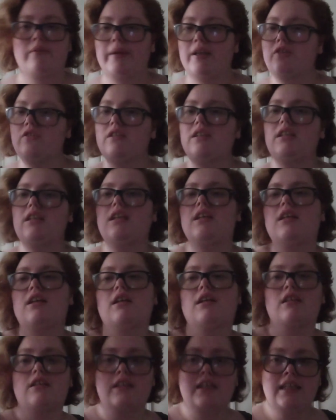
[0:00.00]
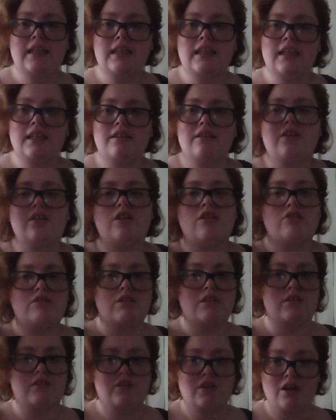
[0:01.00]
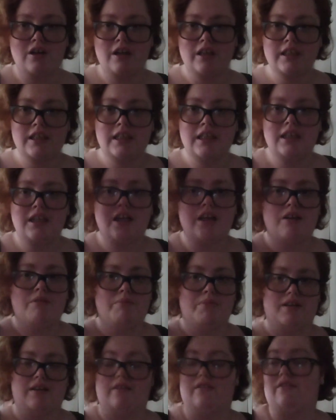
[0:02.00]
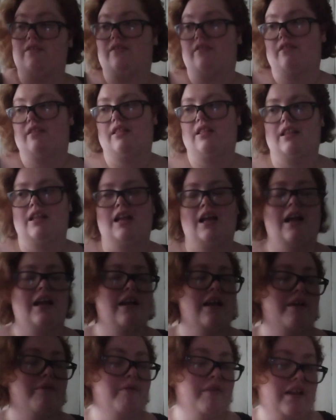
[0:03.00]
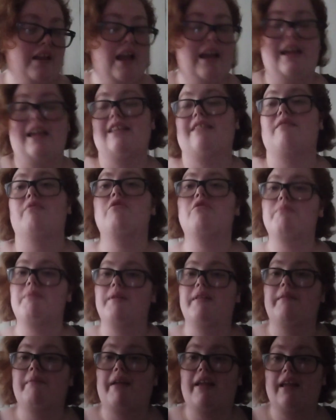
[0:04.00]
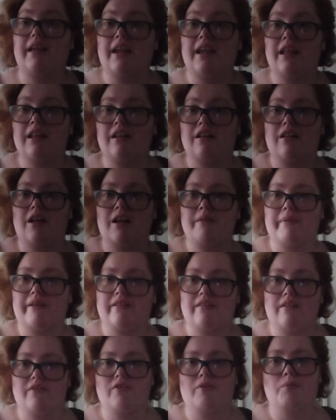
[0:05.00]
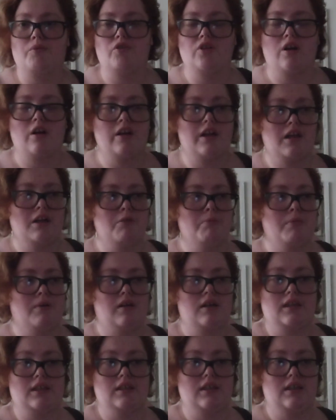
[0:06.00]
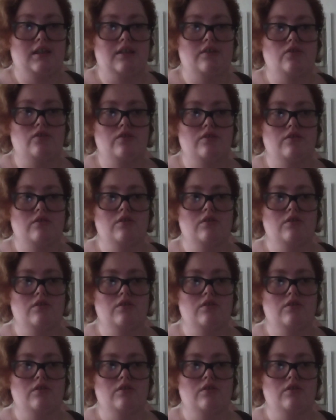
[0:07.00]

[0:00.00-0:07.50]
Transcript: Especially link it to Target because I, I'm, i guess I'm going to be getting a lot of my stuff from Target or Bargain Hunt